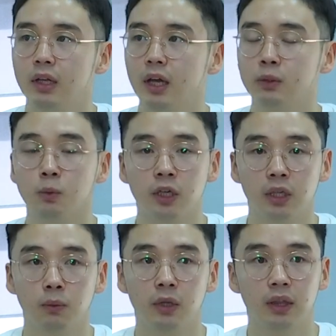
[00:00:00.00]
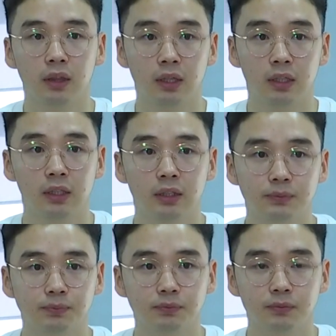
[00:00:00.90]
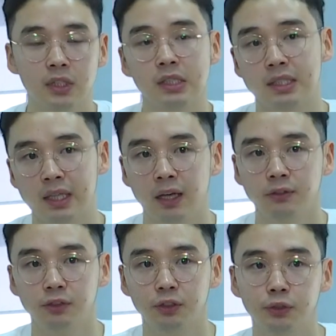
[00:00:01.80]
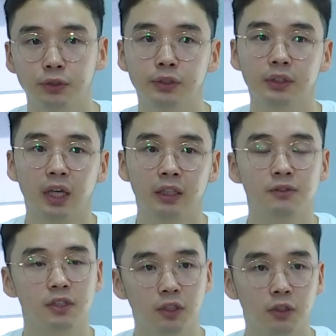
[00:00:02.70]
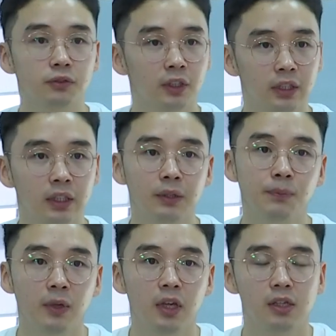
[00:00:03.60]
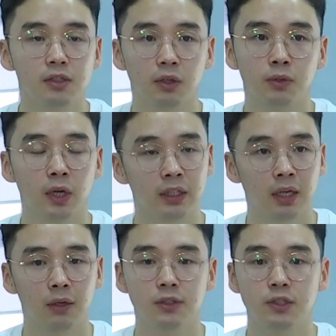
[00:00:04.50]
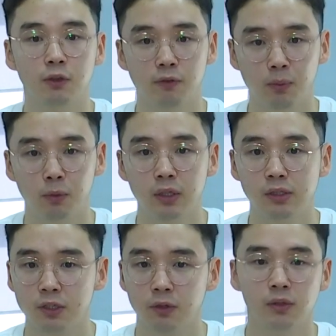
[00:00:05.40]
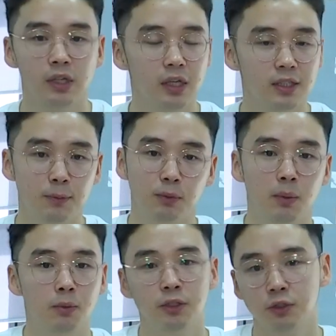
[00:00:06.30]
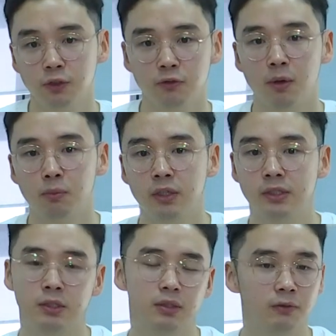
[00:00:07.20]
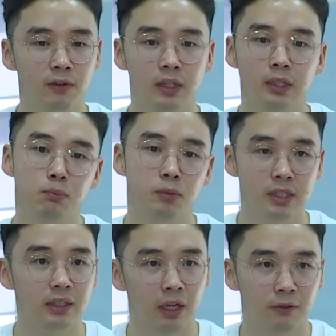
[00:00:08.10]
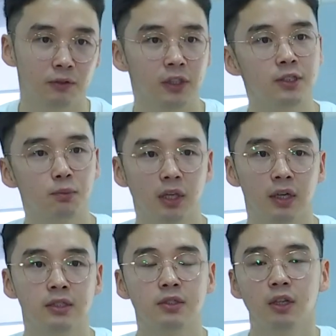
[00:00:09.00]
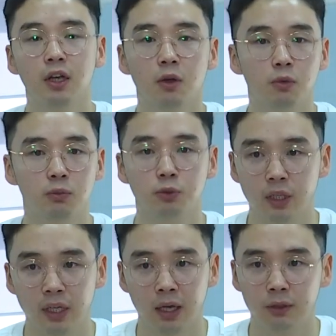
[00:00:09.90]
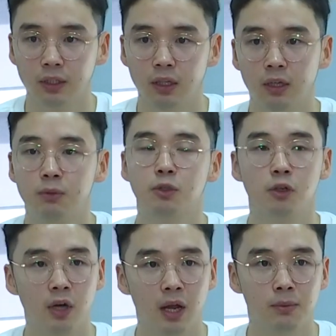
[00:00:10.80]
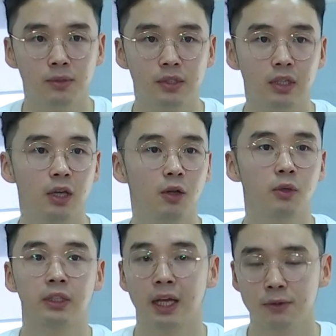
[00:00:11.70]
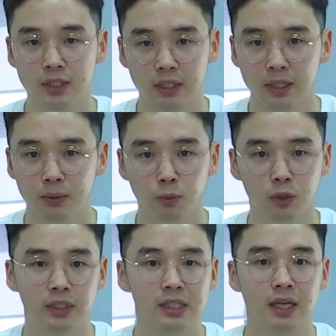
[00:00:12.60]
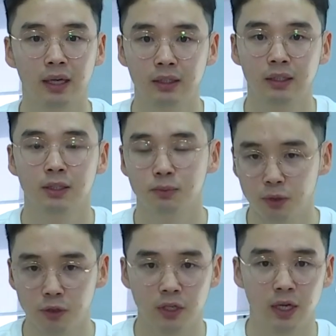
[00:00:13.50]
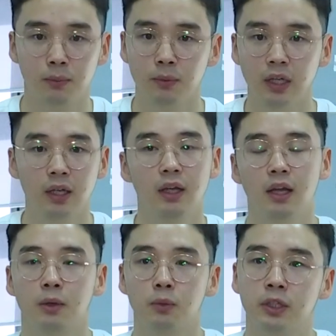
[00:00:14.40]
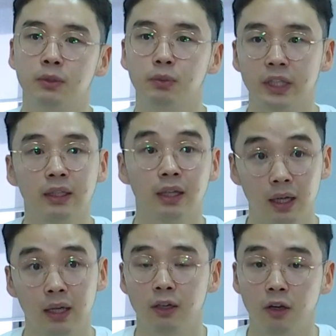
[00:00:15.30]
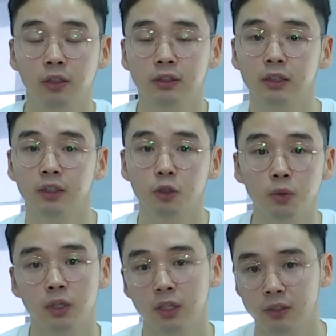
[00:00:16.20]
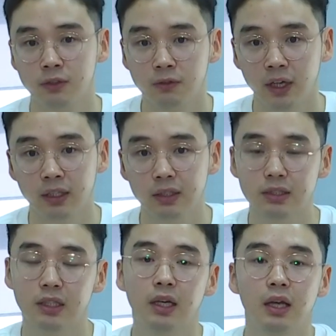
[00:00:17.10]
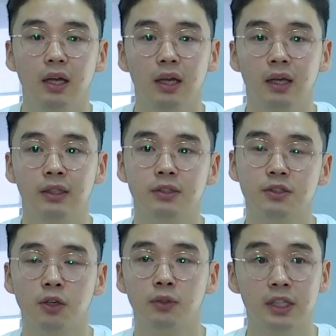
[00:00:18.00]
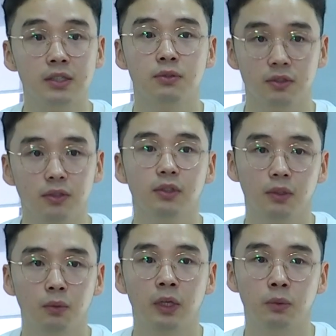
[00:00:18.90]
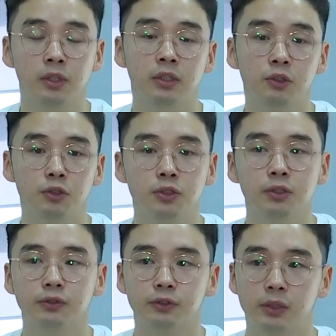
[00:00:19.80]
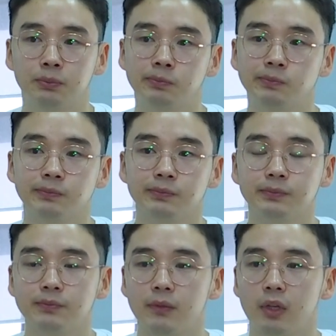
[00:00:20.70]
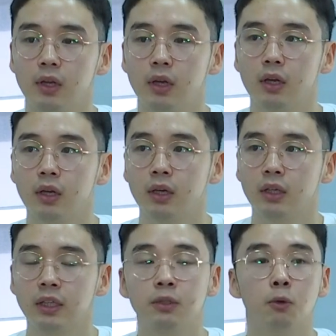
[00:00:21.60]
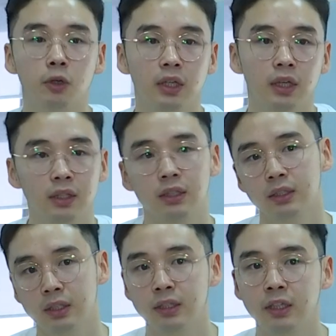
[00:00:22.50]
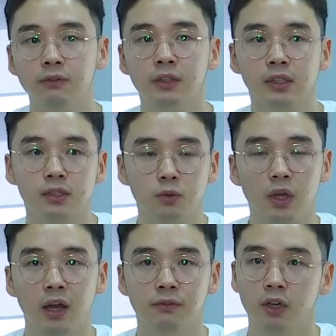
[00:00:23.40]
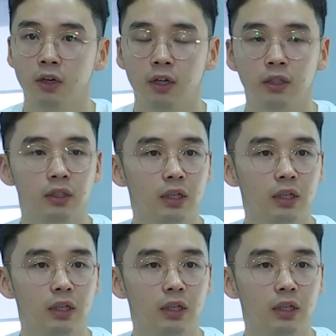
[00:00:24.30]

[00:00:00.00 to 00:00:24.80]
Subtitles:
and working with the staff to kind of secure funding. So right now it's November, so September to November is a very busy time for us because we're putting out our programs, we're announcing them, we're designing the program, and we're planning ahead on who we're going to invite. And so that's what we do from in the morning, and then in the evenings we have our